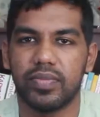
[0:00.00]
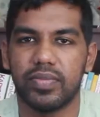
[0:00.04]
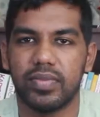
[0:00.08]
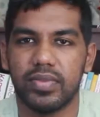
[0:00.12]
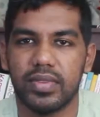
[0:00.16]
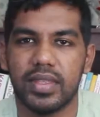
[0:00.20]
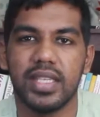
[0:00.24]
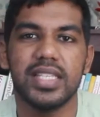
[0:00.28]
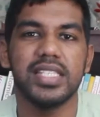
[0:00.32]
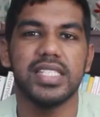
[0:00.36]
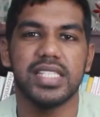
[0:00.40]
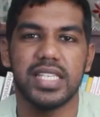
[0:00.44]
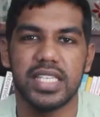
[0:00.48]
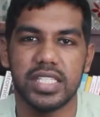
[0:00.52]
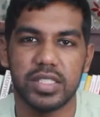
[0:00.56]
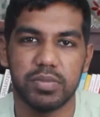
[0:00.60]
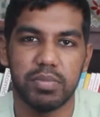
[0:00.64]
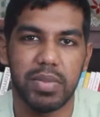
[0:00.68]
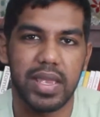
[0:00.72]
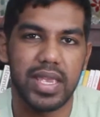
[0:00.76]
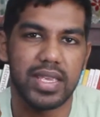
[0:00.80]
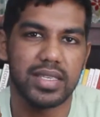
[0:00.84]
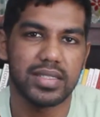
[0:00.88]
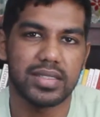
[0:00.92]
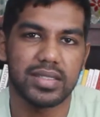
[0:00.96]
This is
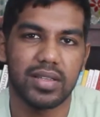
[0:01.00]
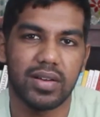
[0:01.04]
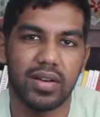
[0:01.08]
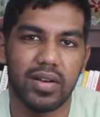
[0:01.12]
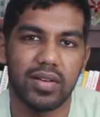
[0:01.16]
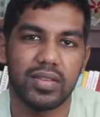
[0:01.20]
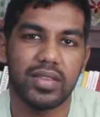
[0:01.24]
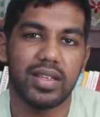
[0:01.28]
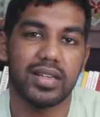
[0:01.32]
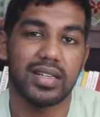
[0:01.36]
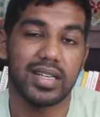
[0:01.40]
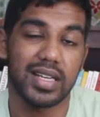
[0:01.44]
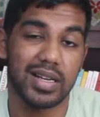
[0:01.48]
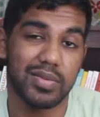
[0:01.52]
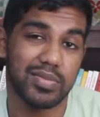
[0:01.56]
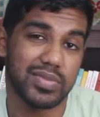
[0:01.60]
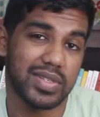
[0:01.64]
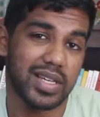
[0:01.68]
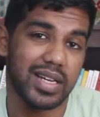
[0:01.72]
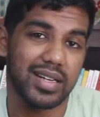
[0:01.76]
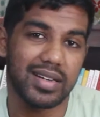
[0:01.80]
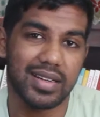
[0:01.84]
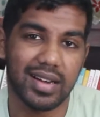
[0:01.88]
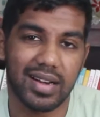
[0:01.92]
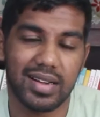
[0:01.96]
based on the terms
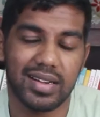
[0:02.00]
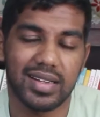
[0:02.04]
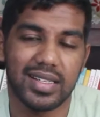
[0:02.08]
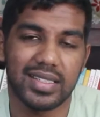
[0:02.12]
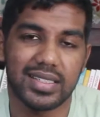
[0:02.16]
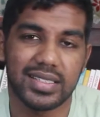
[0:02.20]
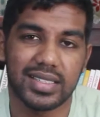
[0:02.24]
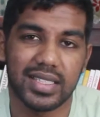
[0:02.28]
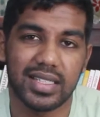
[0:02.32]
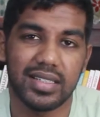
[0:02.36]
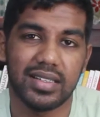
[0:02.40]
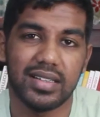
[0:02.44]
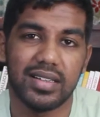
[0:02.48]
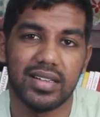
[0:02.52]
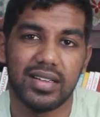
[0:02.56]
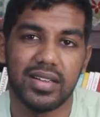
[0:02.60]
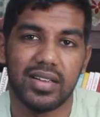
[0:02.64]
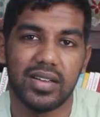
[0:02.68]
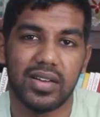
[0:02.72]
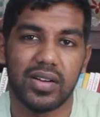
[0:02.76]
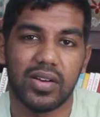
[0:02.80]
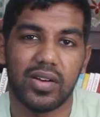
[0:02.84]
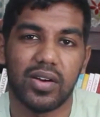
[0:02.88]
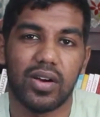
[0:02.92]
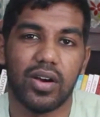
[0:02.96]
and conditions
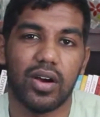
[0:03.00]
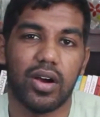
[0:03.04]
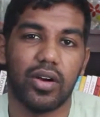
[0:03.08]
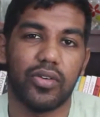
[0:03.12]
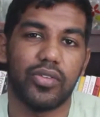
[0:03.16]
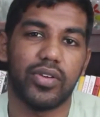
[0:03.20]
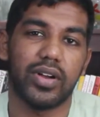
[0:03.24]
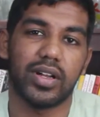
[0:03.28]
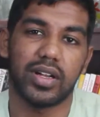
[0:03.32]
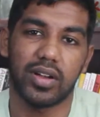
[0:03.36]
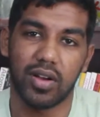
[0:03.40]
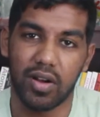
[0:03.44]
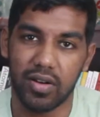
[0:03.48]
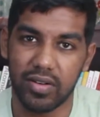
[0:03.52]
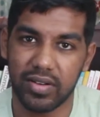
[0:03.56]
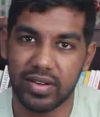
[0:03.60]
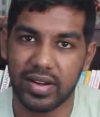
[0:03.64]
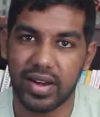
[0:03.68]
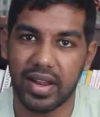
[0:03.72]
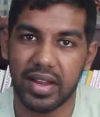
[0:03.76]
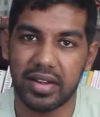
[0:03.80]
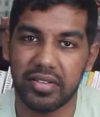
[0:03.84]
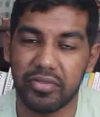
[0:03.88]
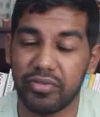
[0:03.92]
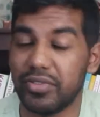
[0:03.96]
of a
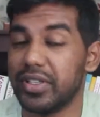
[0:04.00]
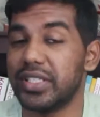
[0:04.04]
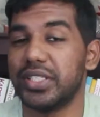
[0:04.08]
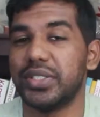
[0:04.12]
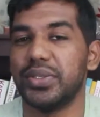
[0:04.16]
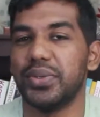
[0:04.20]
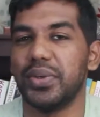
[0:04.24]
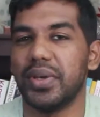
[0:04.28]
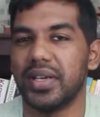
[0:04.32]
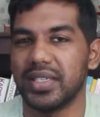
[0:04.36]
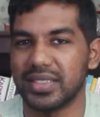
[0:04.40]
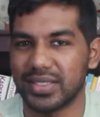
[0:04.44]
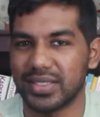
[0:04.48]
contract which you are